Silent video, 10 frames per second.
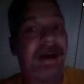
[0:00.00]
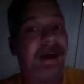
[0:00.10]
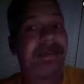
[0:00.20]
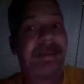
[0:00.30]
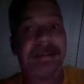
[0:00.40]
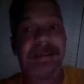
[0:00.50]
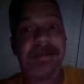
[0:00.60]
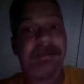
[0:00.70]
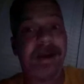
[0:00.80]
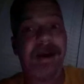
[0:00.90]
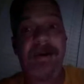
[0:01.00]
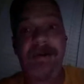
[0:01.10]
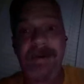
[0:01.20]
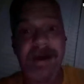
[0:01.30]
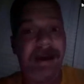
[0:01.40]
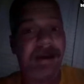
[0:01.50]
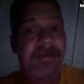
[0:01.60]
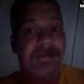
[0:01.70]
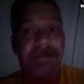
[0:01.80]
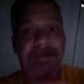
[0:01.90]
I, I think
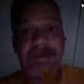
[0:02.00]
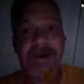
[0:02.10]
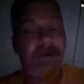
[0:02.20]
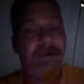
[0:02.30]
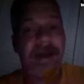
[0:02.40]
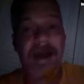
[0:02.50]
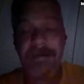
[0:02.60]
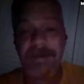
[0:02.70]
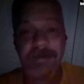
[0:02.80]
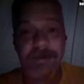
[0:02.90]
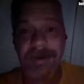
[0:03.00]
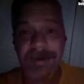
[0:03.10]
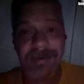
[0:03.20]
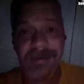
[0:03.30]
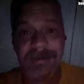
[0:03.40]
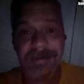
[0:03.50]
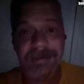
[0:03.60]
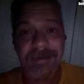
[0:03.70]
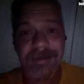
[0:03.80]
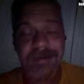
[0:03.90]
that all we have is one another.
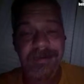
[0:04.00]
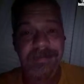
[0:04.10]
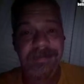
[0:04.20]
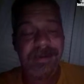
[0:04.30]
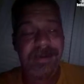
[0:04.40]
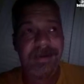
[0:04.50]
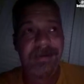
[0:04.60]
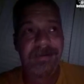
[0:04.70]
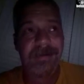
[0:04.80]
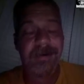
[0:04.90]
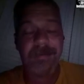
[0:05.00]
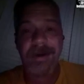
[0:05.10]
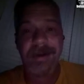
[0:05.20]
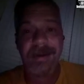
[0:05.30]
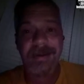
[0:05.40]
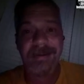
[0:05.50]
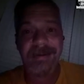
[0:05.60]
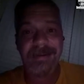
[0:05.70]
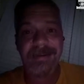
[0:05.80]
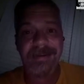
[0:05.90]
You know, nobody,
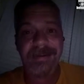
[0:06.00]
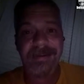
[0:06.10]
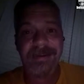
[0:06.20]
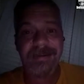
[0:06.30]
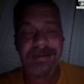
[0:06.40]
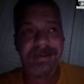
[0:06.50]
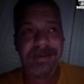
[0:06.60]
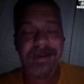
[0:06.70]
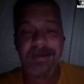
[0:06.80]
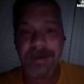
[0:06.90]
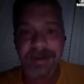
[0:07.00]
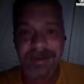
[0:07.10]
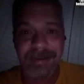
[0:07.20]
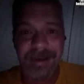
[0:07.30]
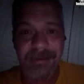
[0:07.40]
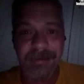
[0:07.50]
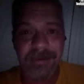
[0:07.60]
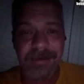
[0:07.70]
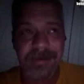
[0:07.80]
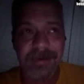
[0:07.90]
you know, is going to come in and save
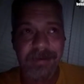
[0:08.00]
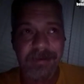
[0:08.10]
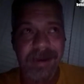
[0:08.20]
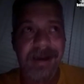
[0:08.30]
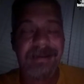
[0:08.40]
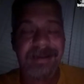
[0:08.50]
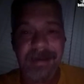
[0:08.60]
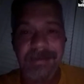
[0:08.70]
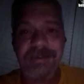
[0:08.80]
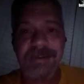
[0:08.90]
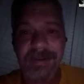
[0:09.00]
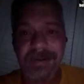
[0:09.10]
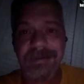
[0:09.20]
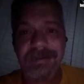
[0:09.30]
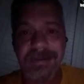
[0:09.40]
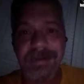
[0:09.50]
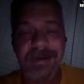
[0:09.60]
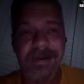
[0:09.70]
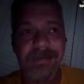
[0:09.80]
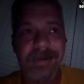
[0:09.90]
us. You know, we got to save each other. You
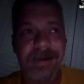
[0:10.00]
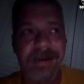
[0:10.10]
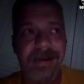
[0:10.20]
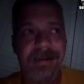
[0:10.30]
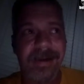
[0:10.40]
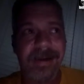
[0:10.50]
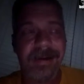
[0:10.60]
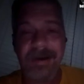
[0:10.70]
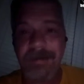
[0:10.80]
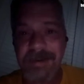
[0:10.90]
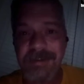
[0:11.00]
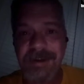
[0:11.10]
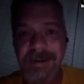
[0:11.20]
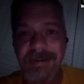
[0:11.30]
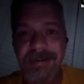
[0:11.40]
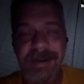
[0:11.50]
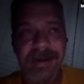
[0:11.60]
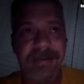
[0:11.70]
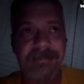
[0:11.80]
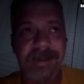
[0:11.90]
know what I mean, and help each other
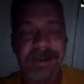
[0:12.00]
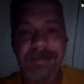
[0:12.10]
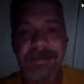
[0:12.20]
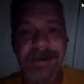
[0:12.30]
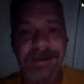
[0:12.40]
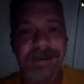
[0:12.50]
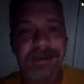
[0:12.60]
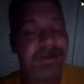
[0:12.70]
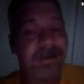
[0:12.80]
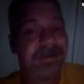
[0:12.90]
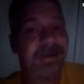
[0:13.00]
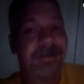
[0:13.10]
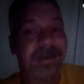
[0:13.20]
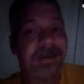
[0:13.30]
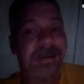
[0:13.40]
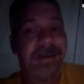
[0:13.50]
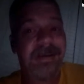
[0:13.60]
and be there for each other because I mean,